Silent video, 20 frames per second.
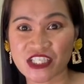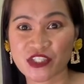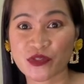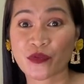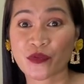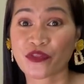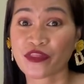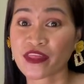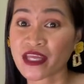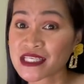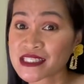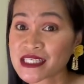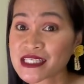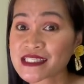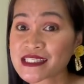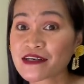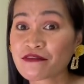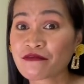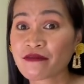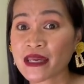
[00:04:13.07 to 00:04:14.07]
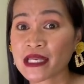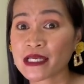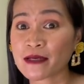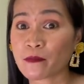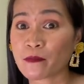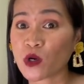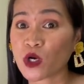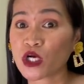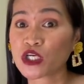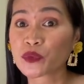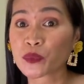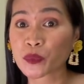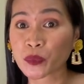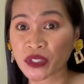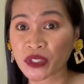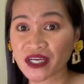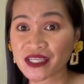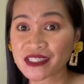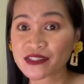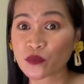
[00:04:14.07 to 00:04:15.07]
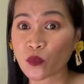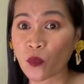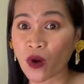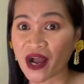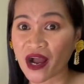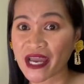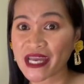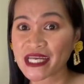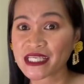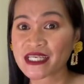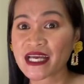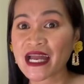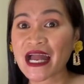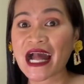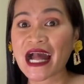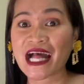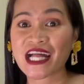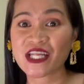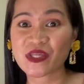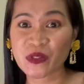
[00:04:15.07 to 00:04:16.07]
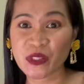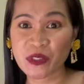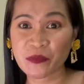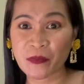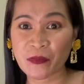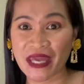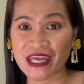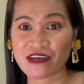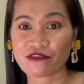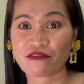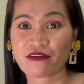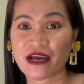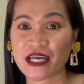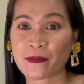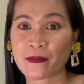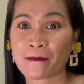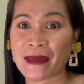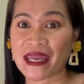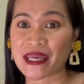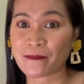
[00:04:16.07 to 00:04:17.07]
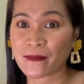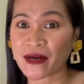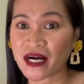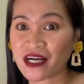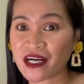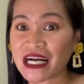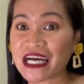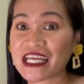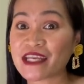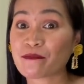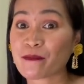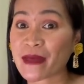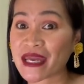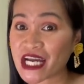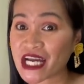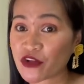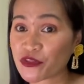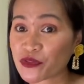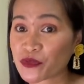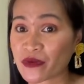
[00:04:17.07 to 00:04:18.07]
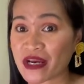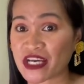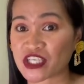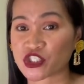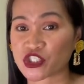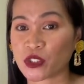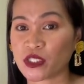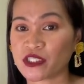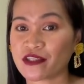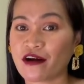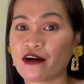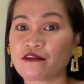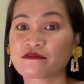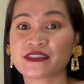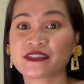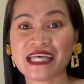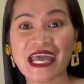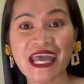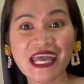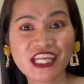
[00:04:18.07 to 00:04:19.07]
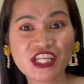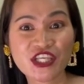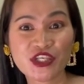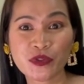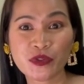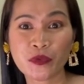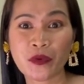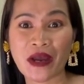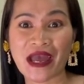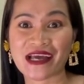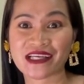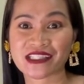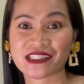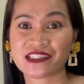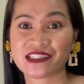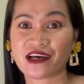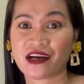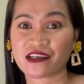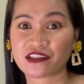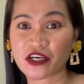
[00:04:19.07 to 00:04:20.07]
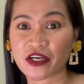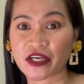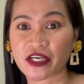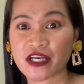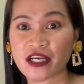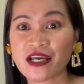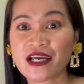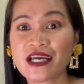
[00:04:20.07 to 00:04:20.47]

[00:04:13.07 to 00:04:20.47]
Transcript: So this is available worldwide and they pay via PayPal and payout threshold of $10.